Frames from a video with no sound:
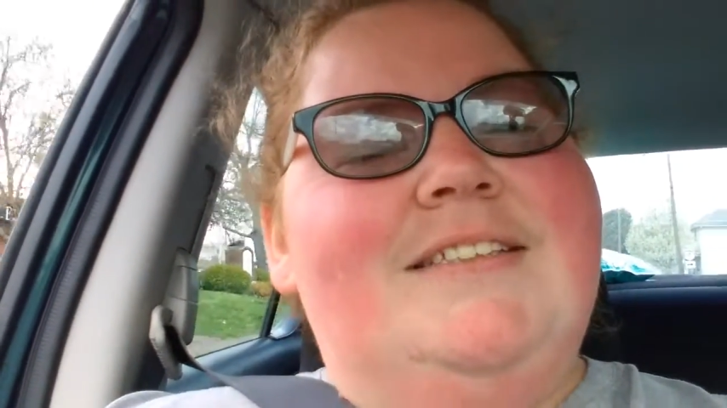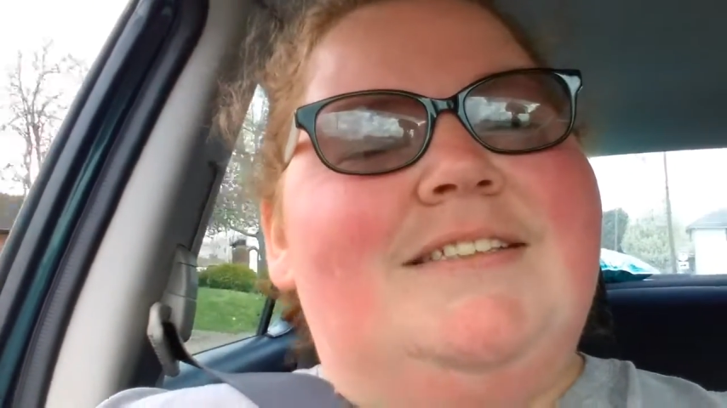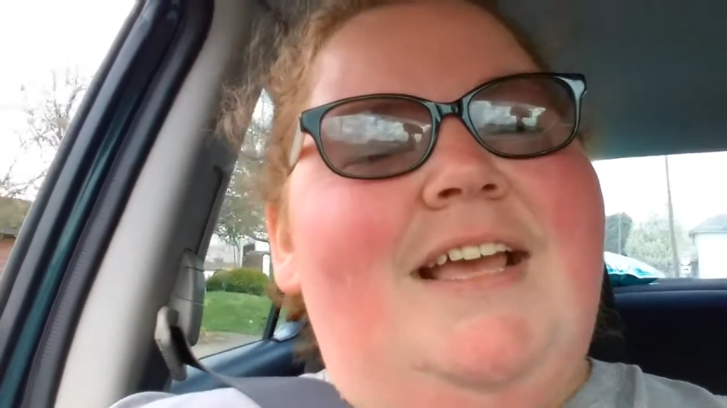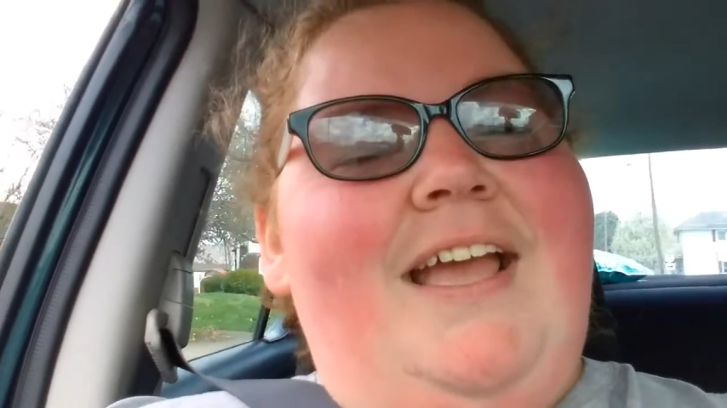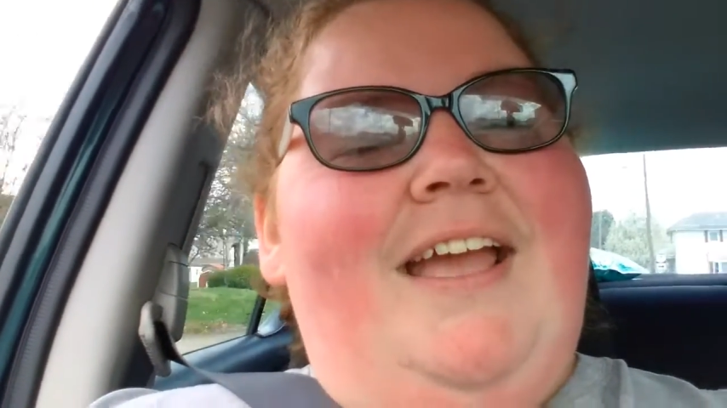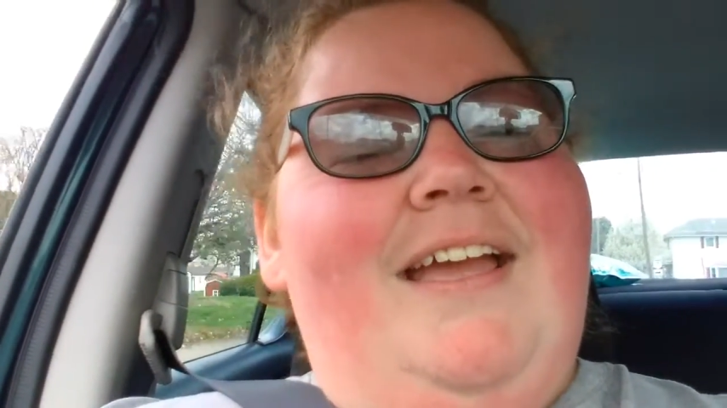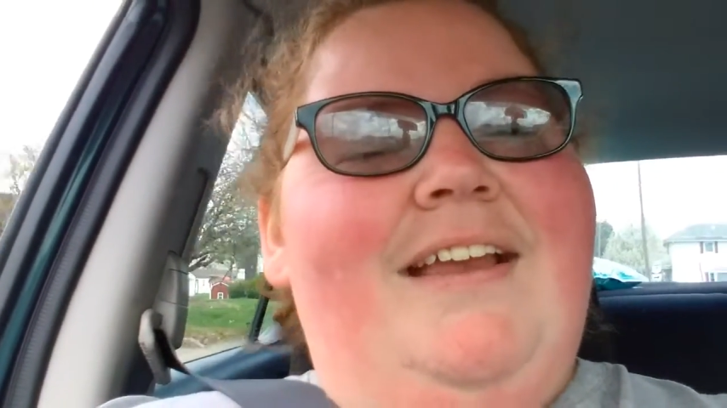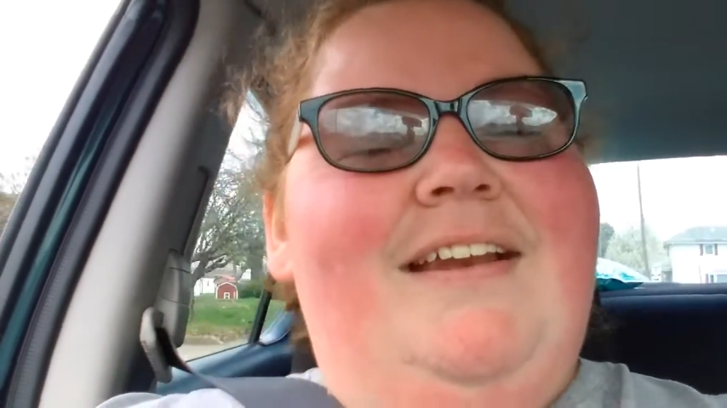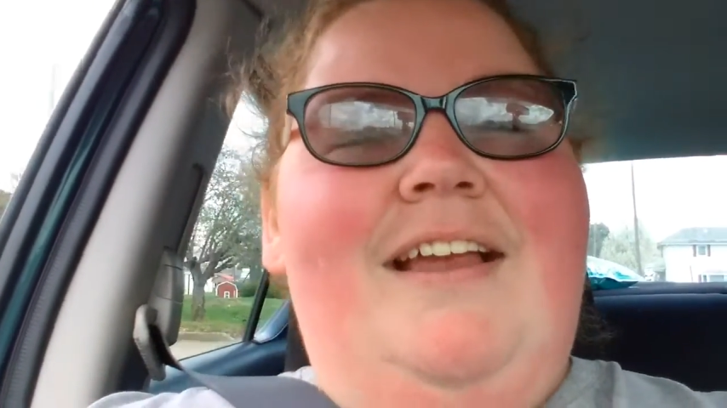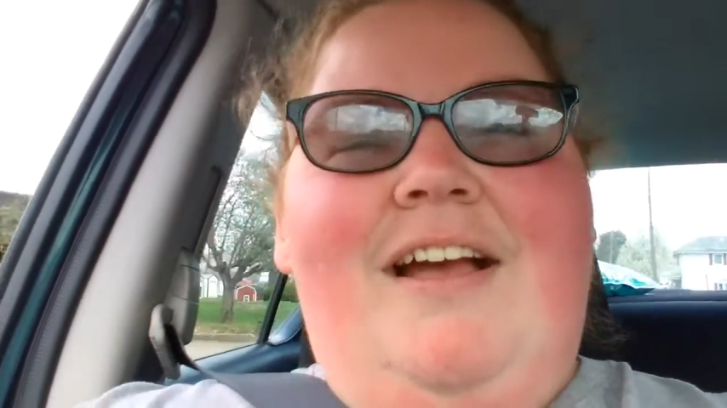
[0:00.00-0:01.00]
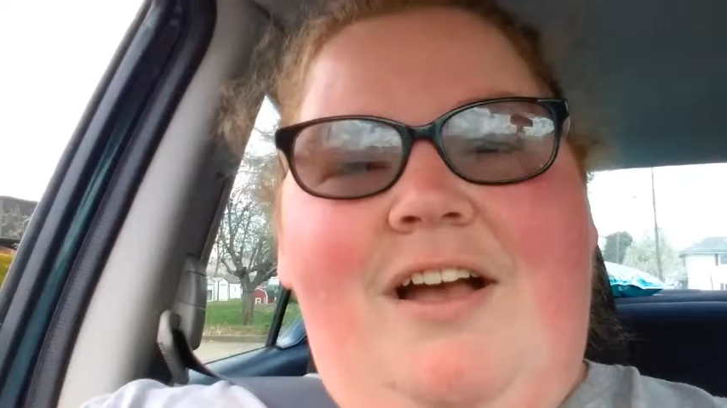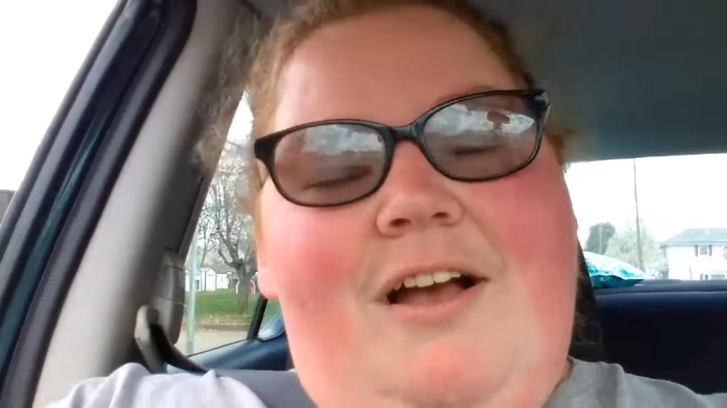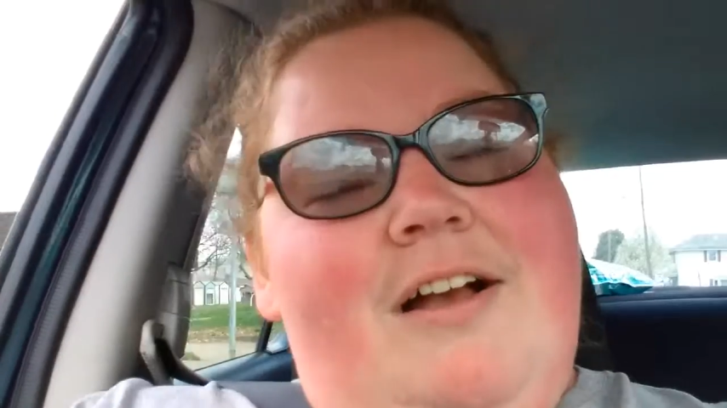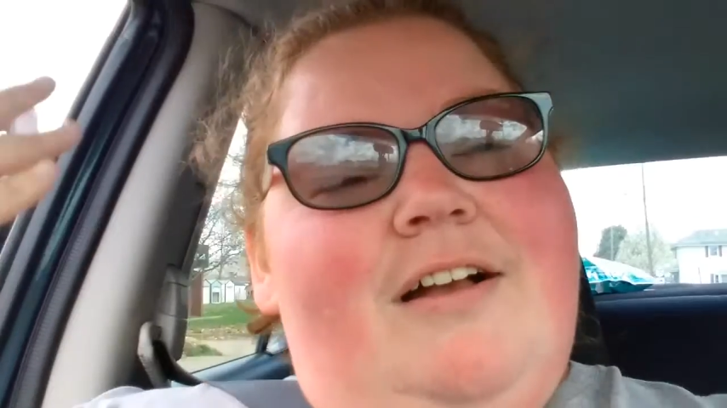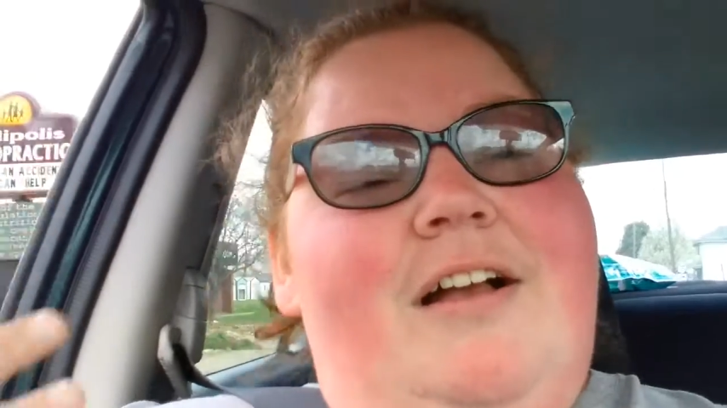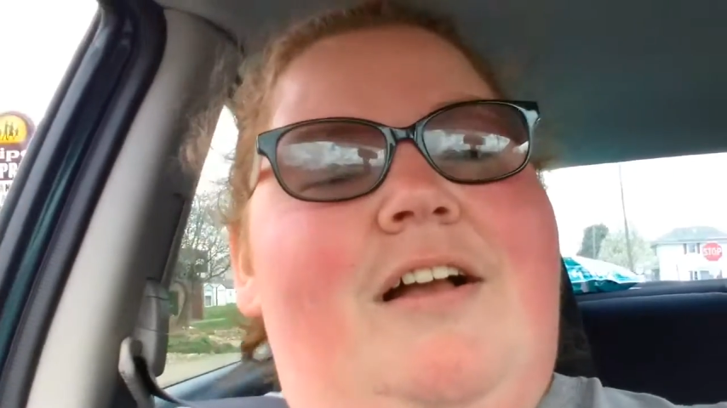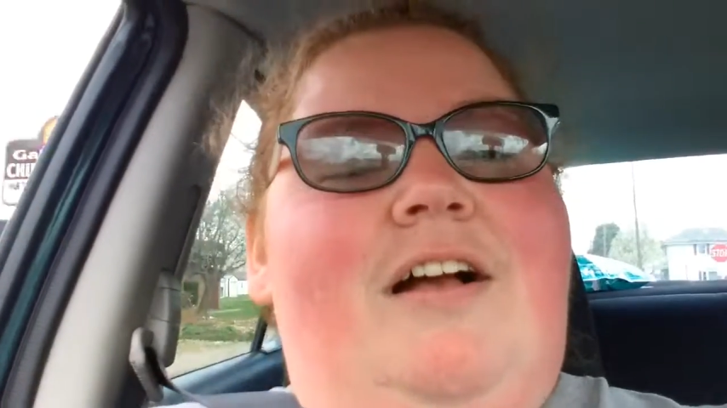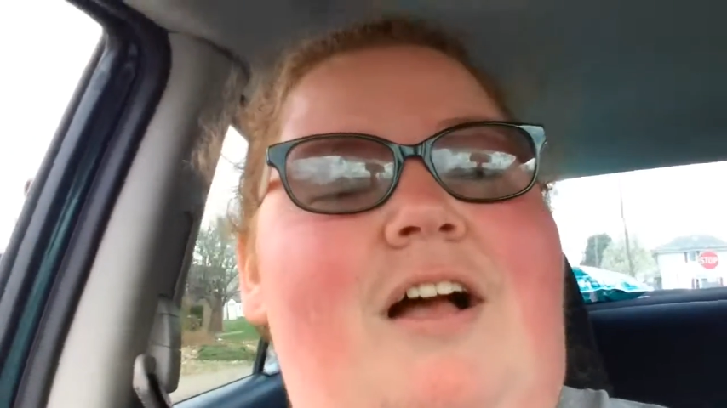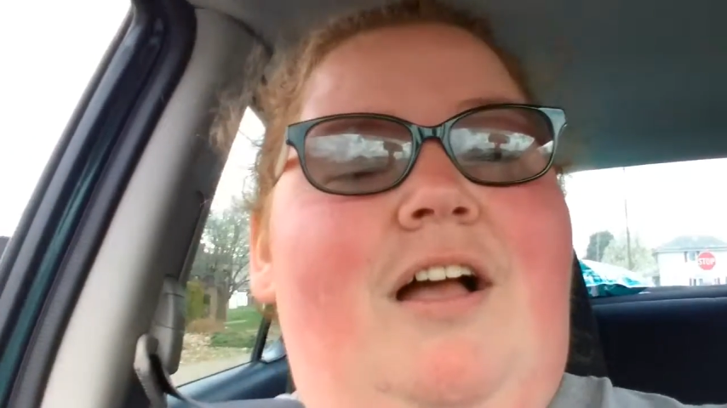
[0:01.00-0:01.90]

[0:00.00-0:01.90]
and uh,